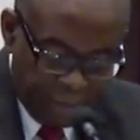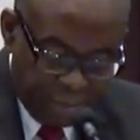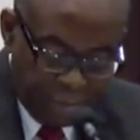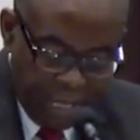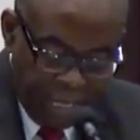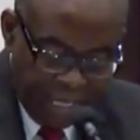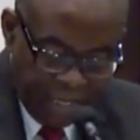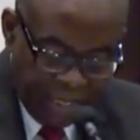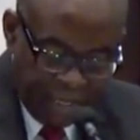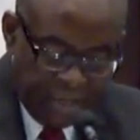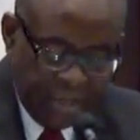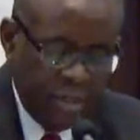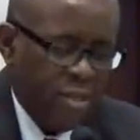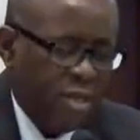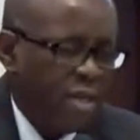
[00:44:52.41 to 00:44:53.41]
but
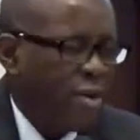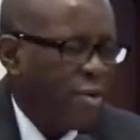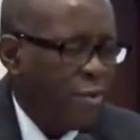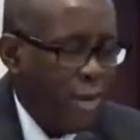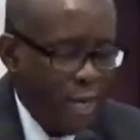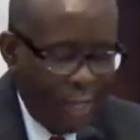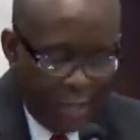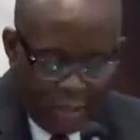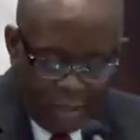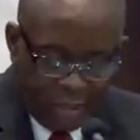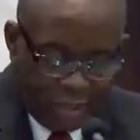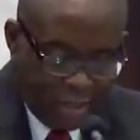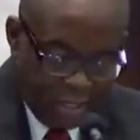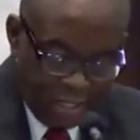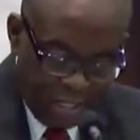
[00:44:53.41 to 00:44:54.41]
the
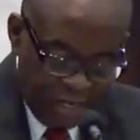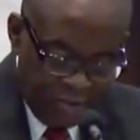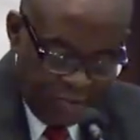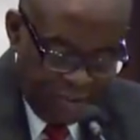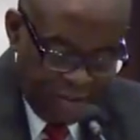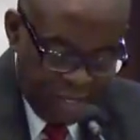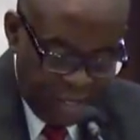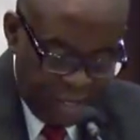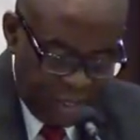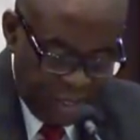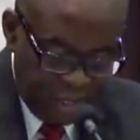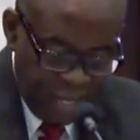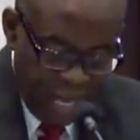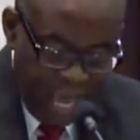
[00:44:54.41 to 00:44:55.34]
greatest difference